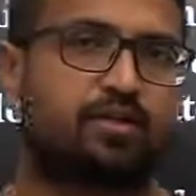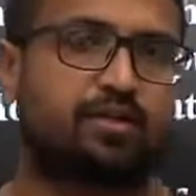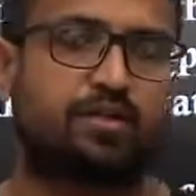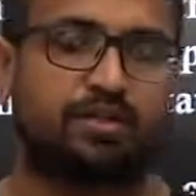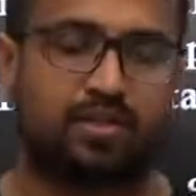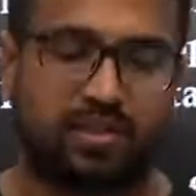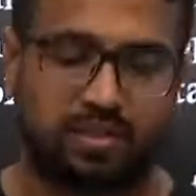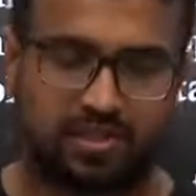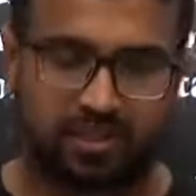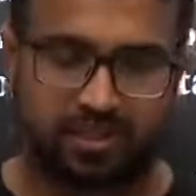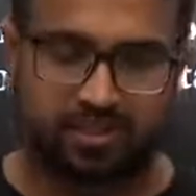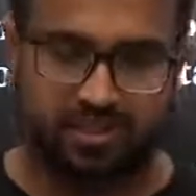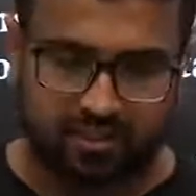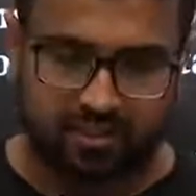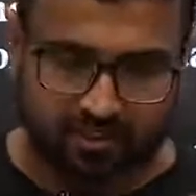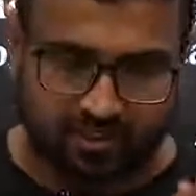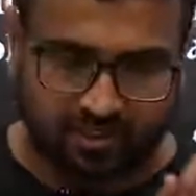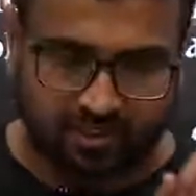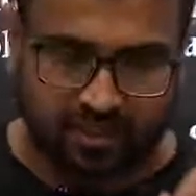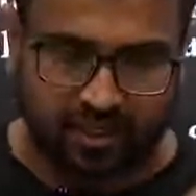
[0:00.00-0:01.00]
question. This is the
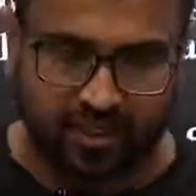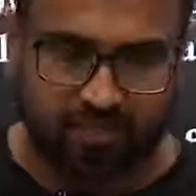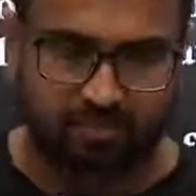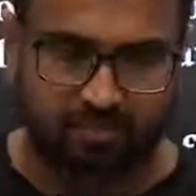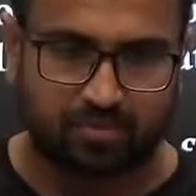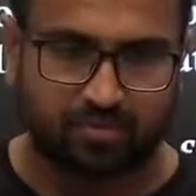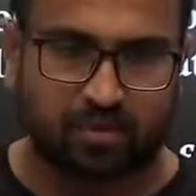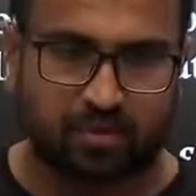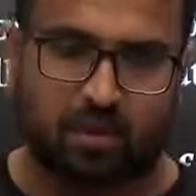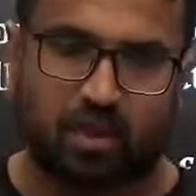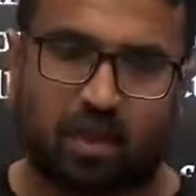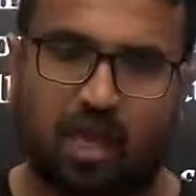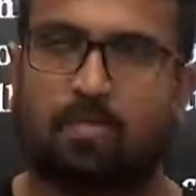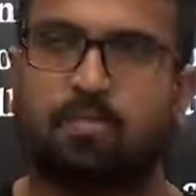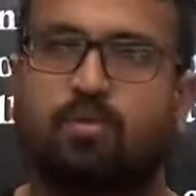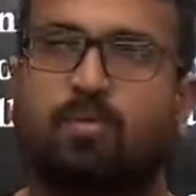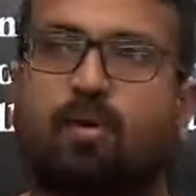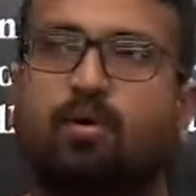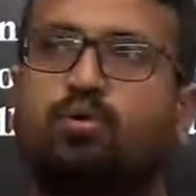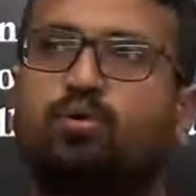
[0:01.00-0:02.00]
same.
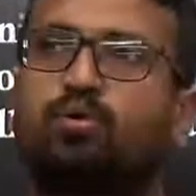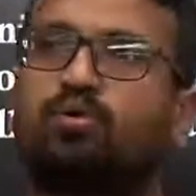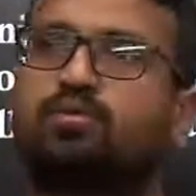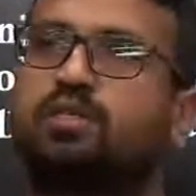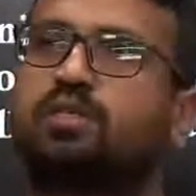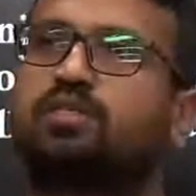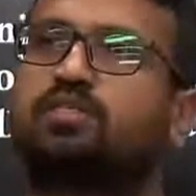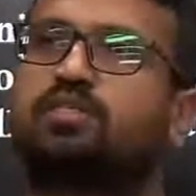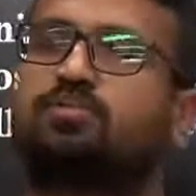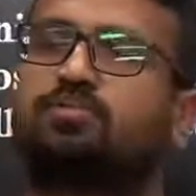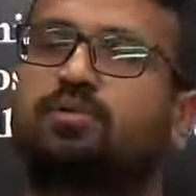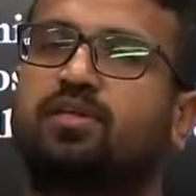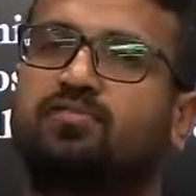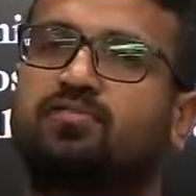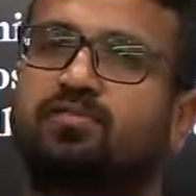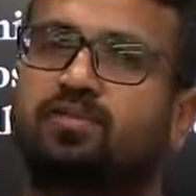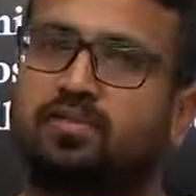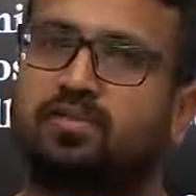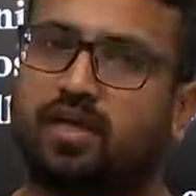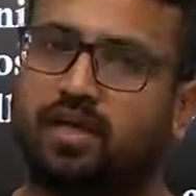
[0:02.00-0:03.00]
I'm about to say
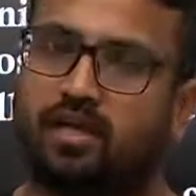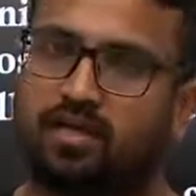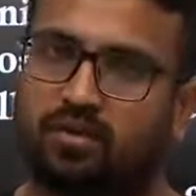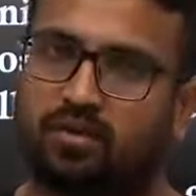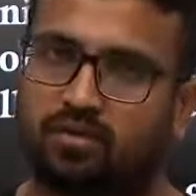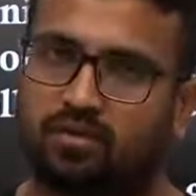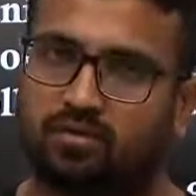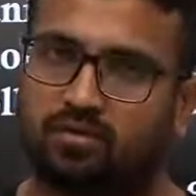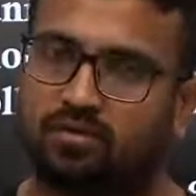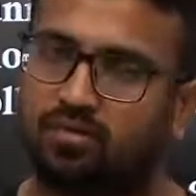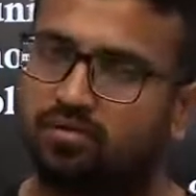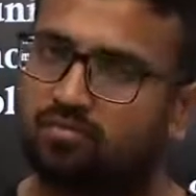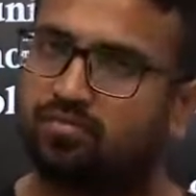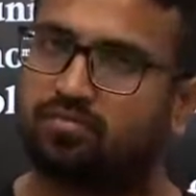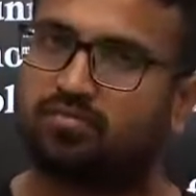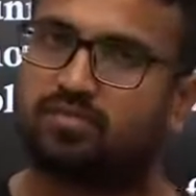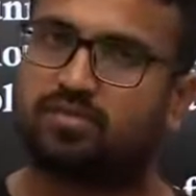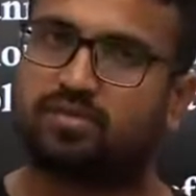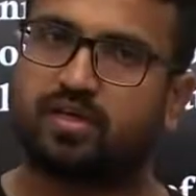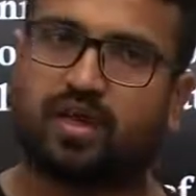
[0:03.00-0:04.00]
something which
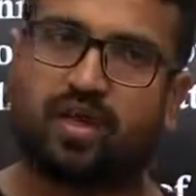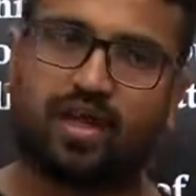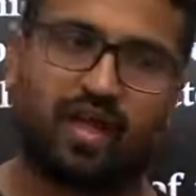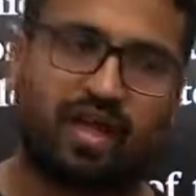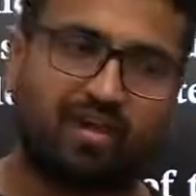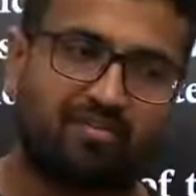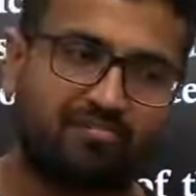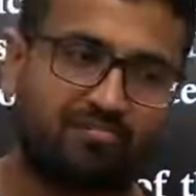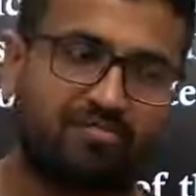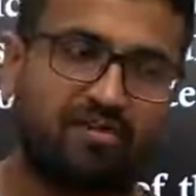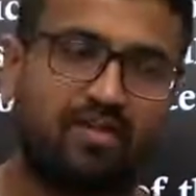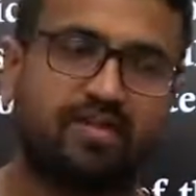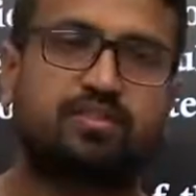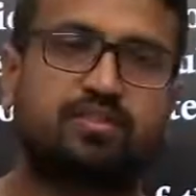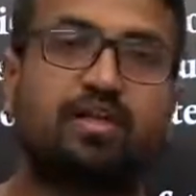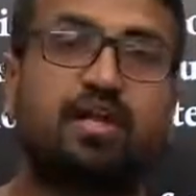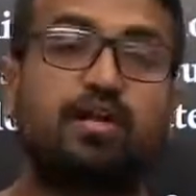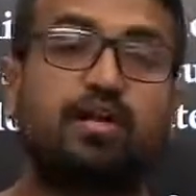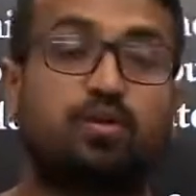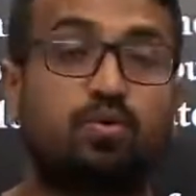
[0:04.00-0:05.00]
which I have been
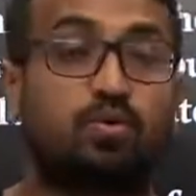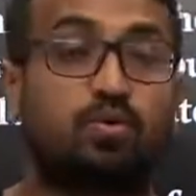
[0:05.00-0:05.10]
saying